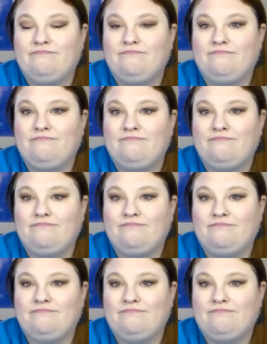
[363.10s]

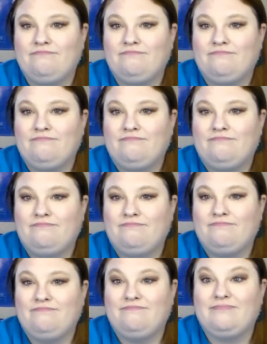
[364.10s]

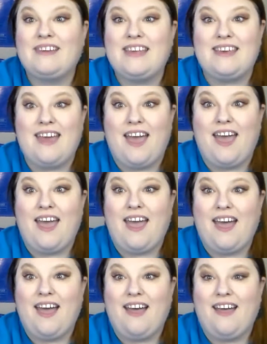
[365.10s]

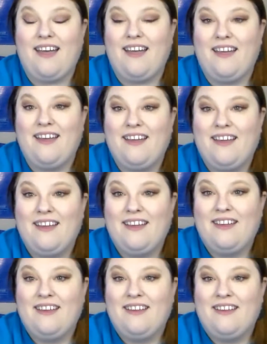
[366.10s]

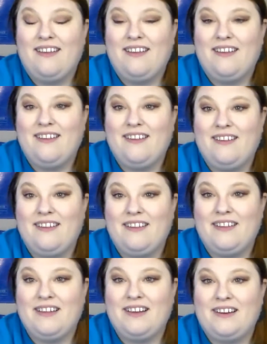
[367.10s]

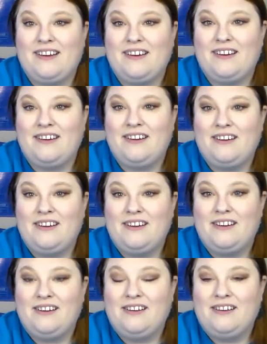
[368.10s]
The person shown says nothing.